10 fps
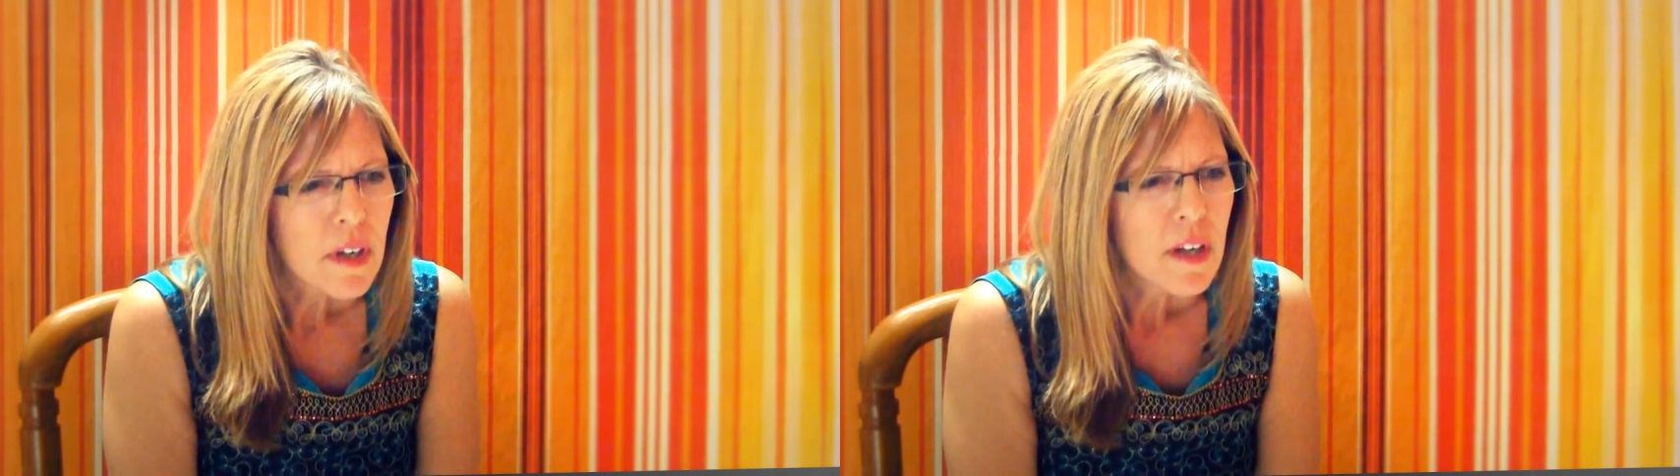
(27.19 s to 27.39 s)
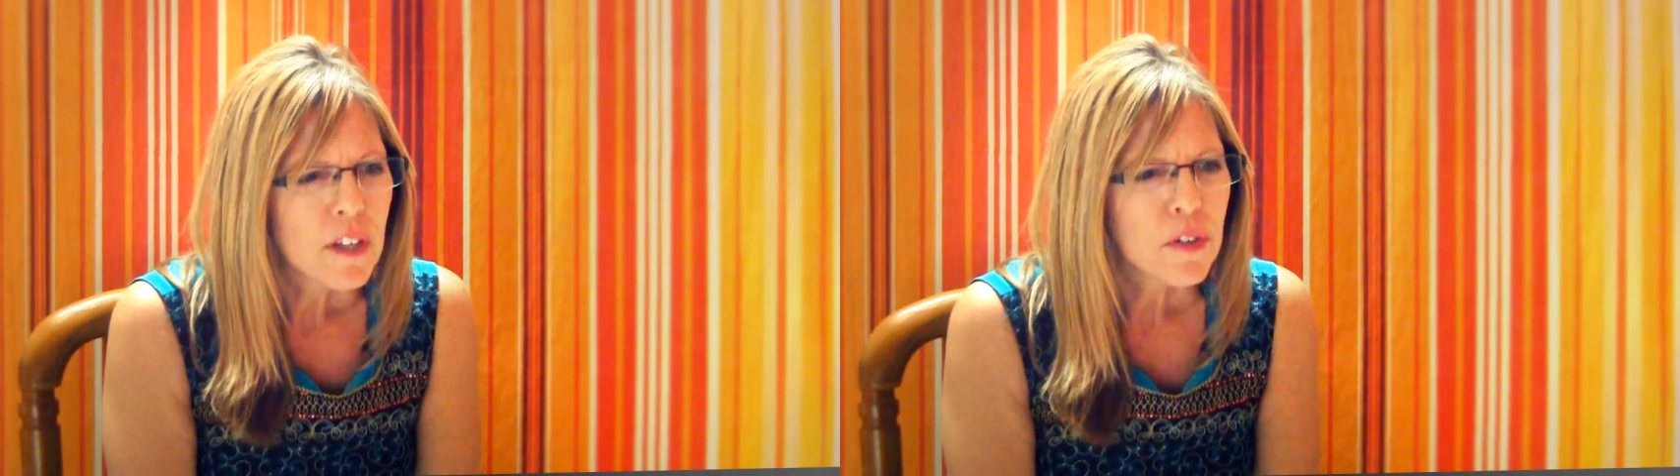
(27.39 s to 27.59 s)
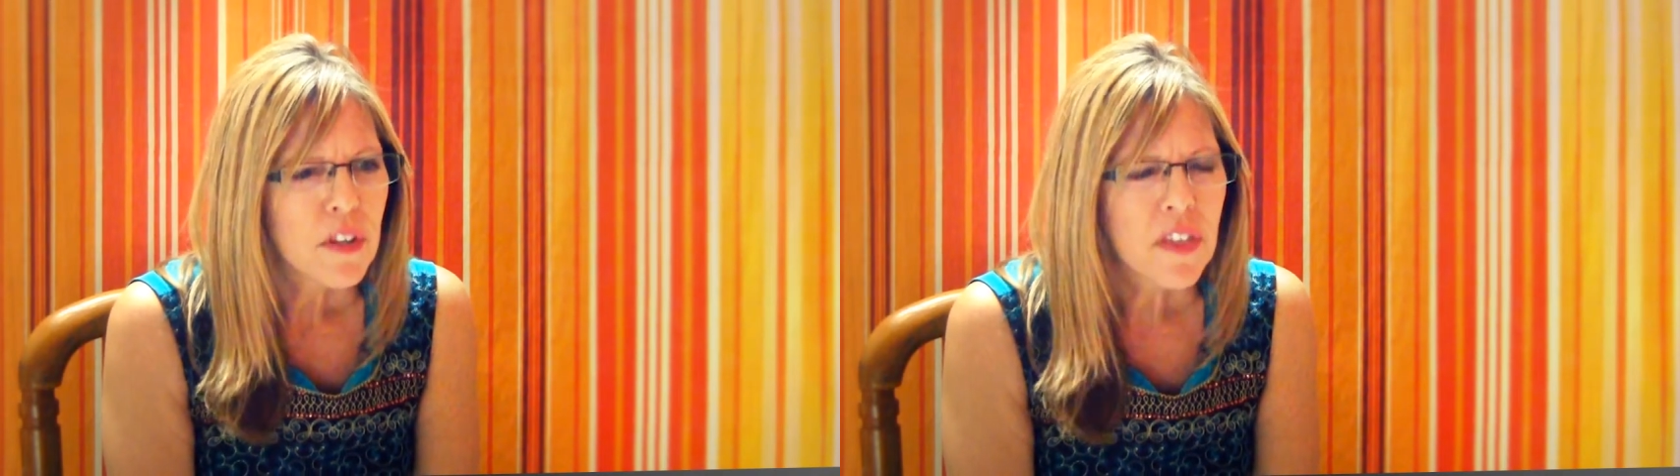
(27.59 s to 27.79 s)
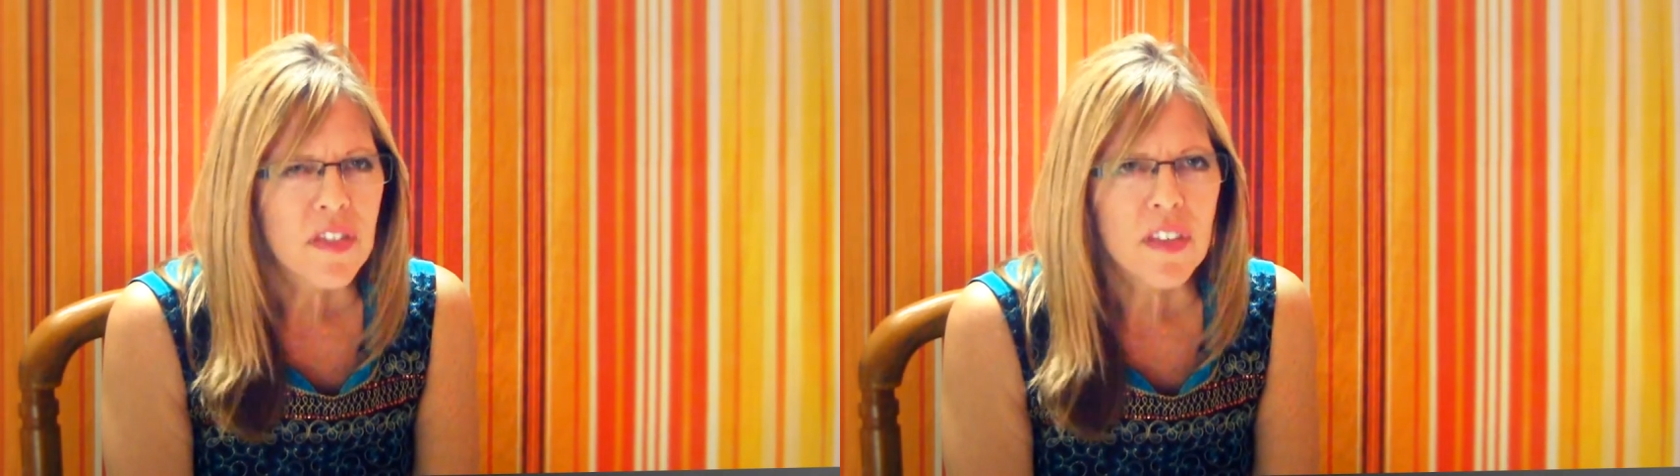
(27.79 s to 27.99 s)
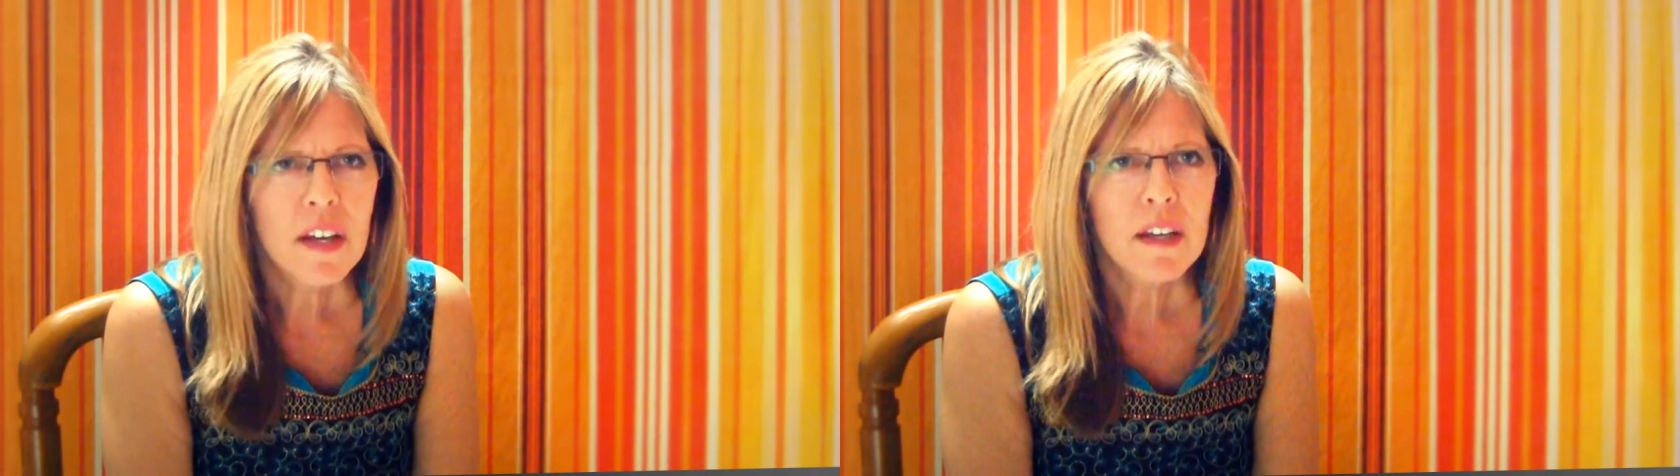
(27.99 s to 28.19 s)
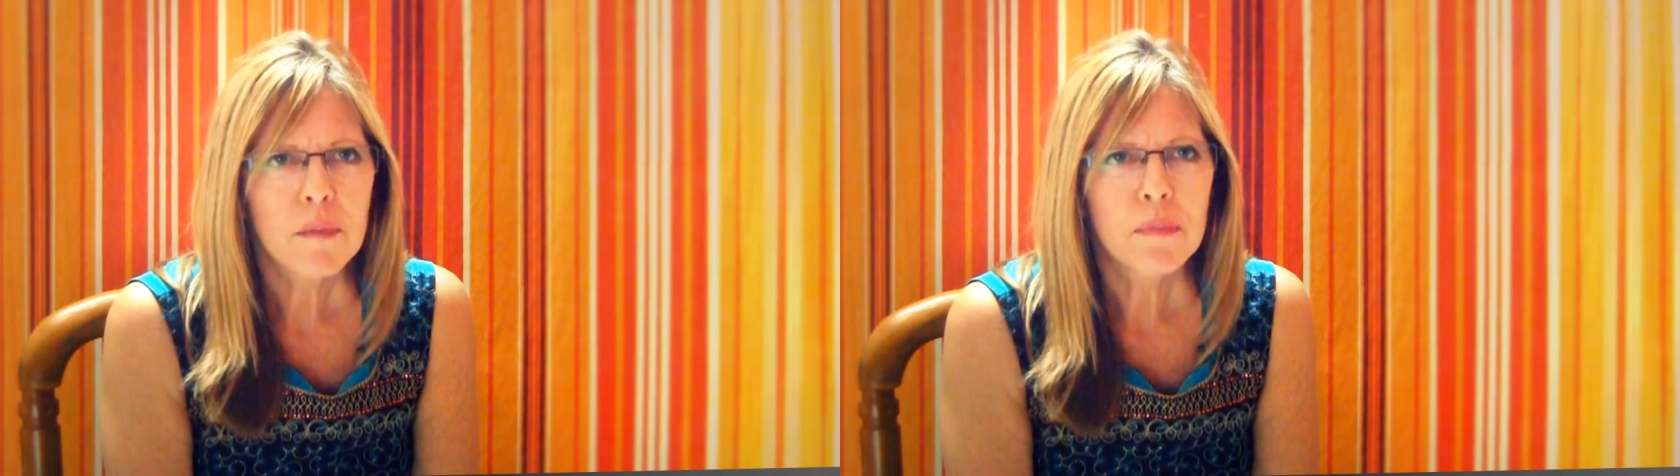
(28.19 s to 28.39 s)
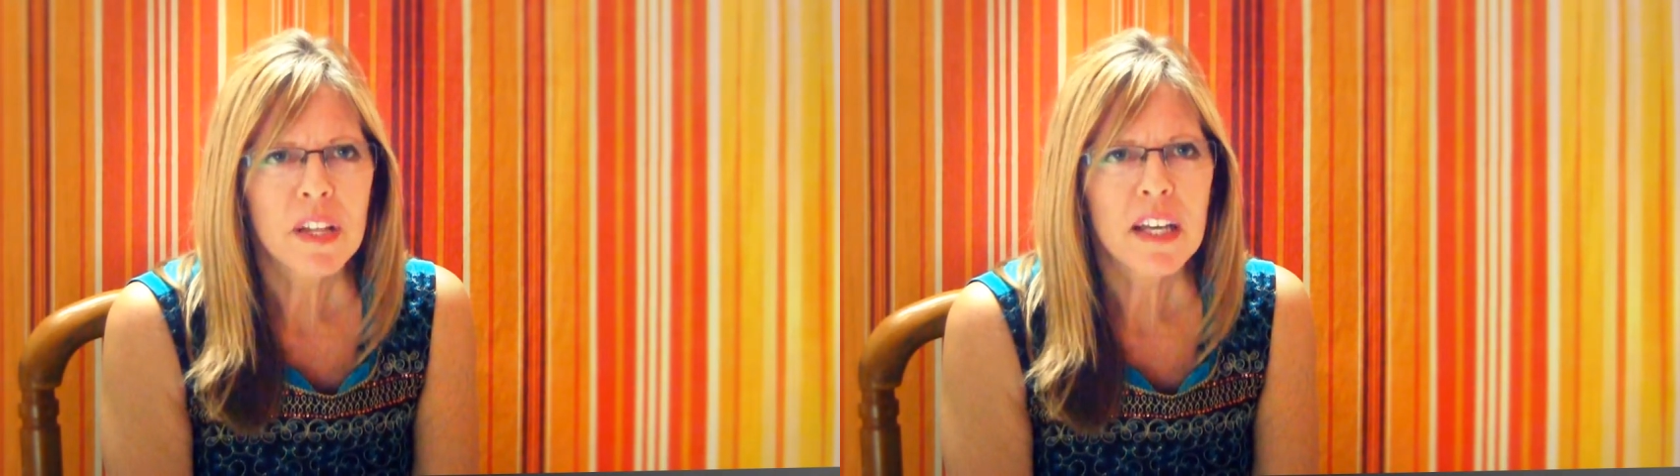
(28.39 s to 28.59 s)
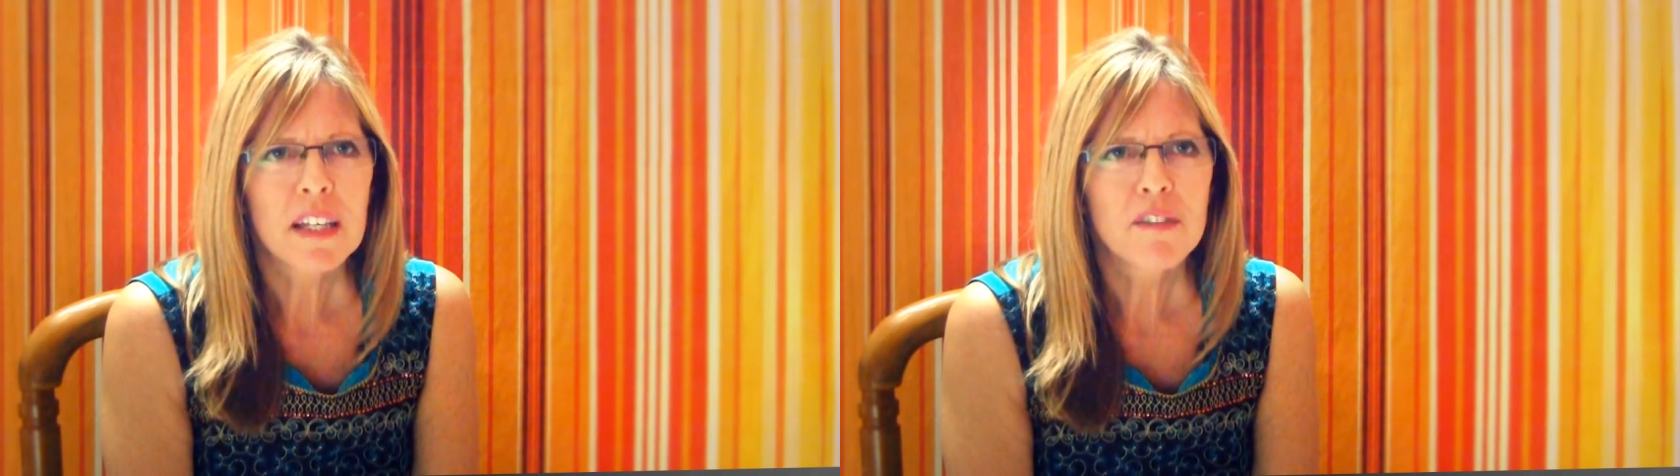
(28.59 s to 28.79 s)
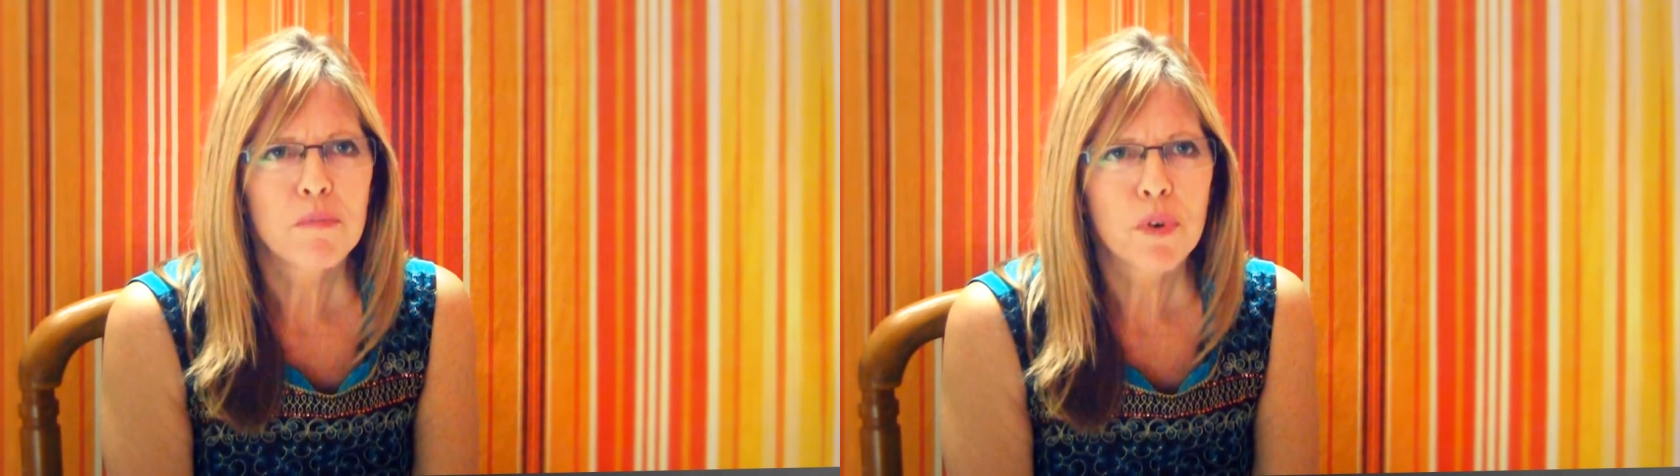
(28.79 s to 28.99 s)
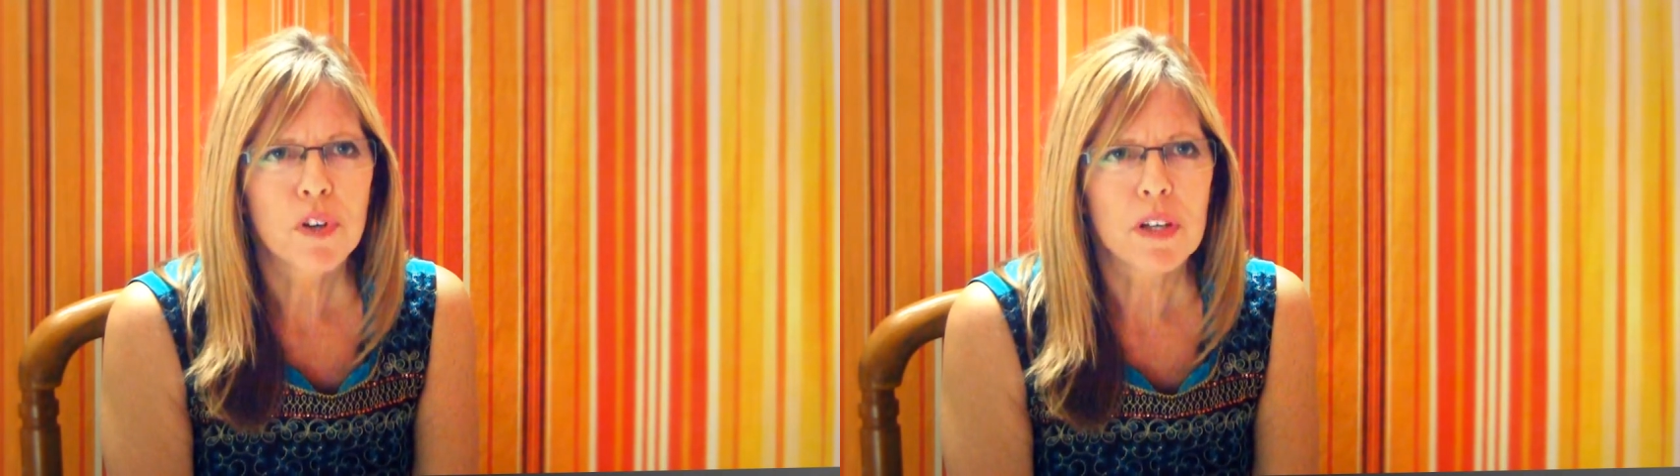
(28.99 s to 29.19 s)
under a thick blanket of
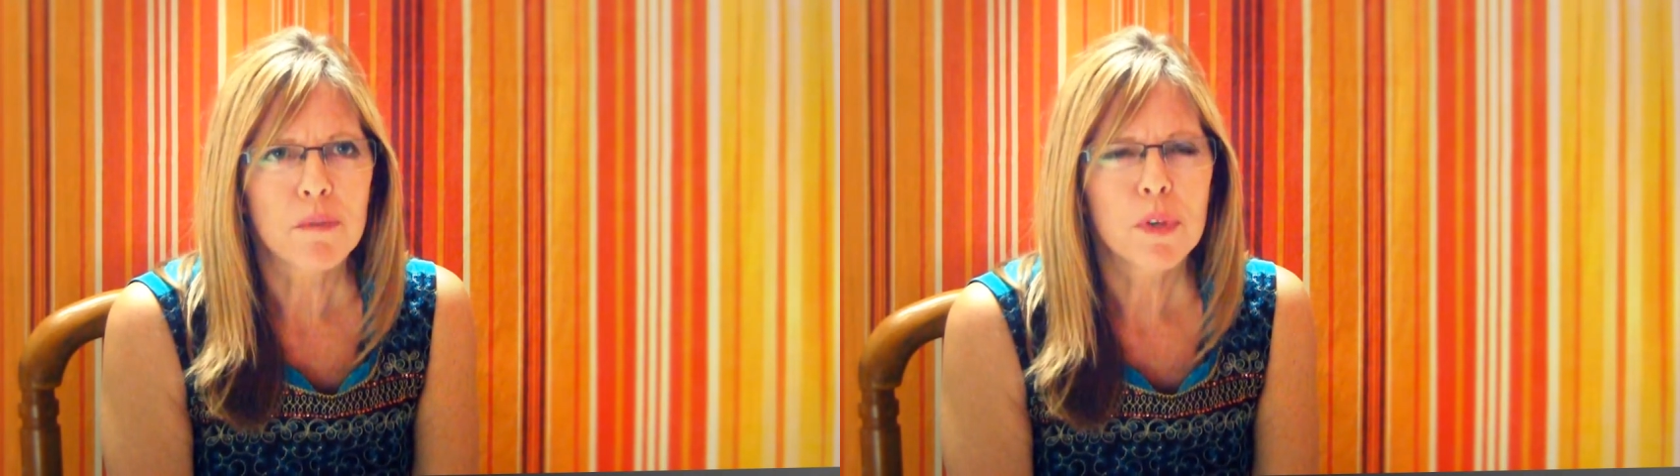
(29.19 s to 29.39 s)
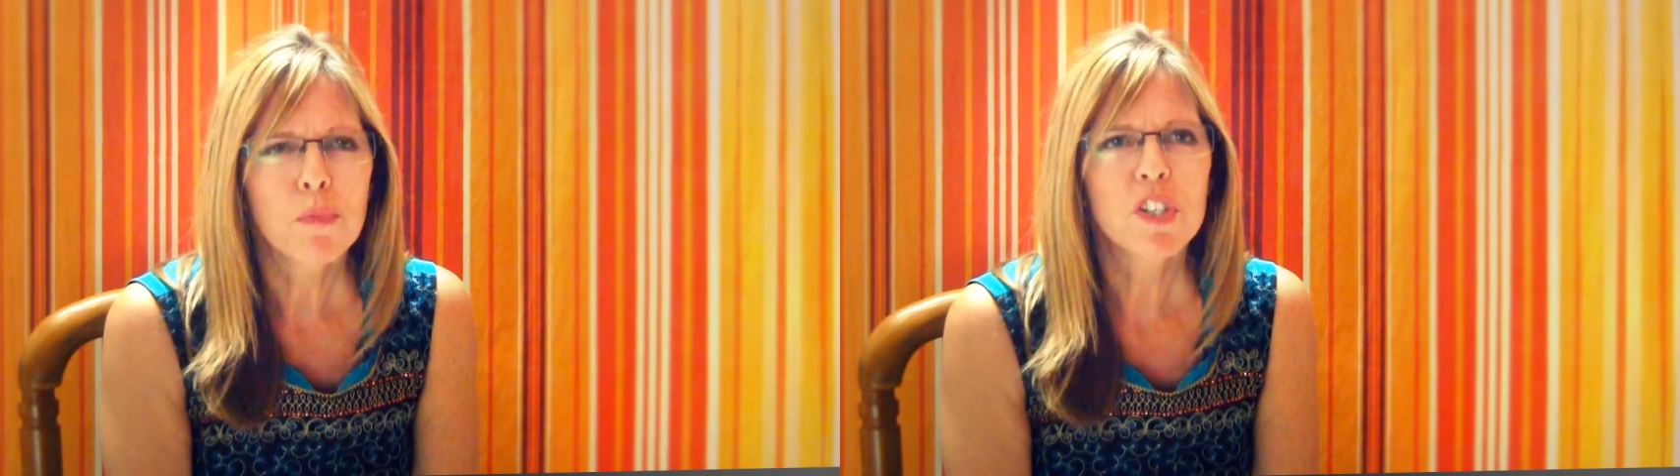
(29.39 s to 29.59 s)
boredom when